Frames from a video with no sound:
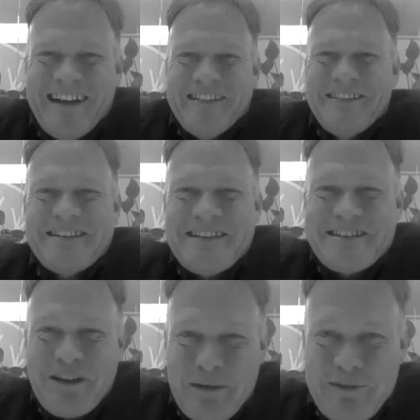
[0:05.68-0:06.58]
This is
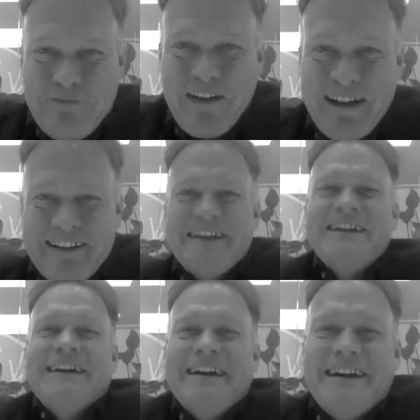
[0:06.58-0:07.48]
going to be fun.
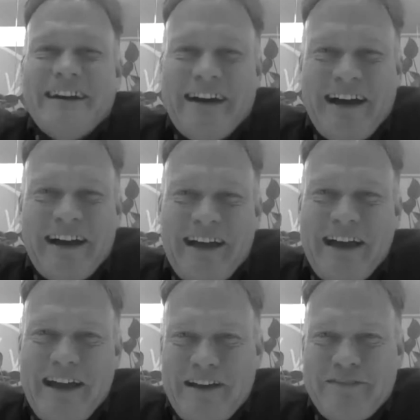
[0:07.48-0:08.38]
I
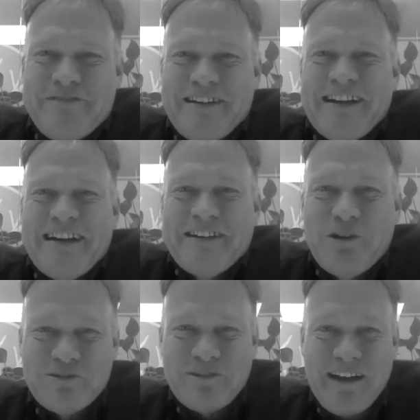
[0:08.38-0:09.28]
have
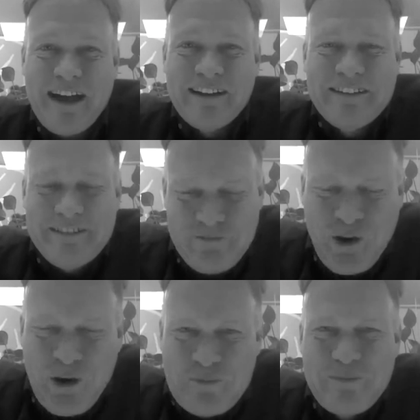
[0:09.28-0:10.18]
Joseph Gunn
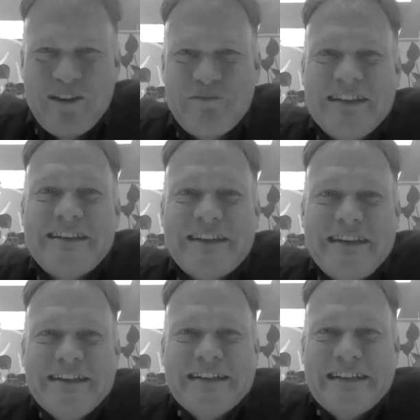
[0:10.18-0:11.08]
from
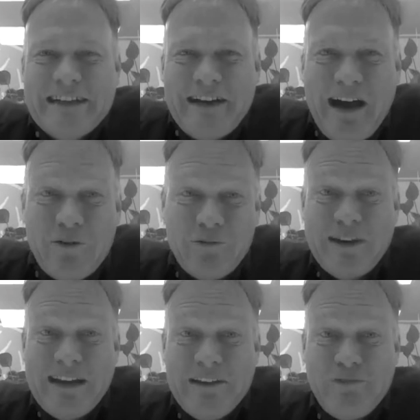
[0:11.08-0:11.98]
Viki, our
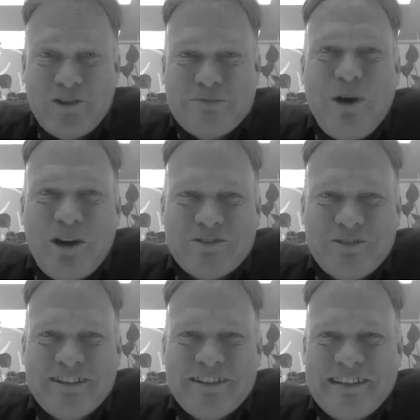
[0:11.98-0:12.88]
really first partner
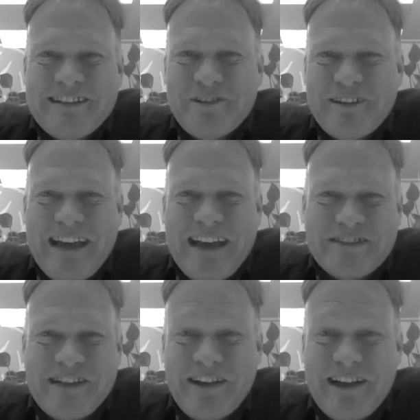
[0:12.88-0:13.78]
in the digital cash
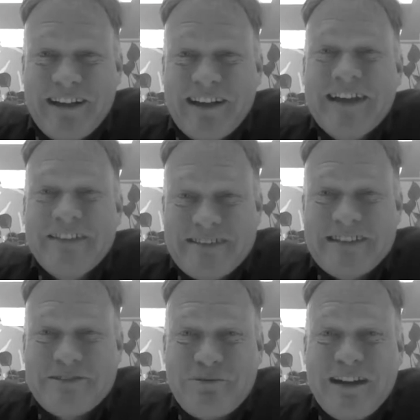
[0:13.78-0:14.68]
area. And this
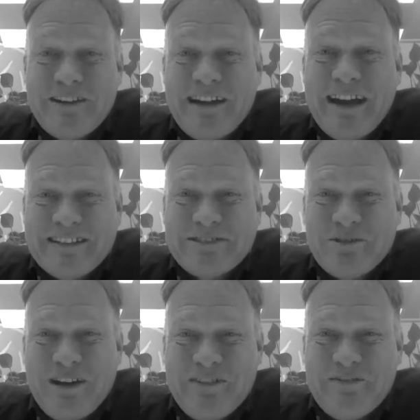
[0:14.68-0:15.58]
is really a delight to
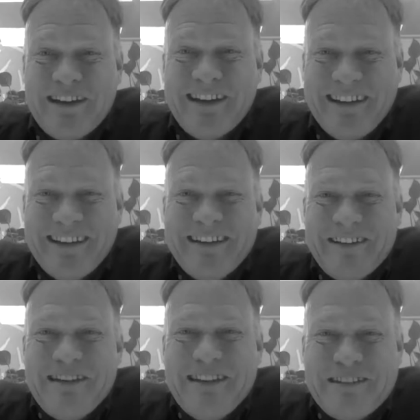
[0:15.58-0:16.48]
have
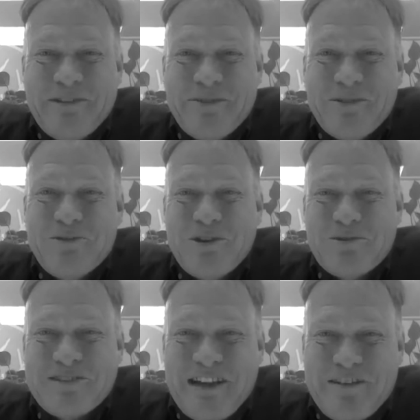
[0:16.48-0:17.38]
interview you,
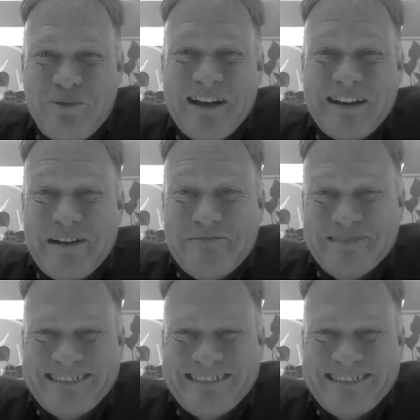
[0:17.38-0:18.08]
Joseph. Welcome.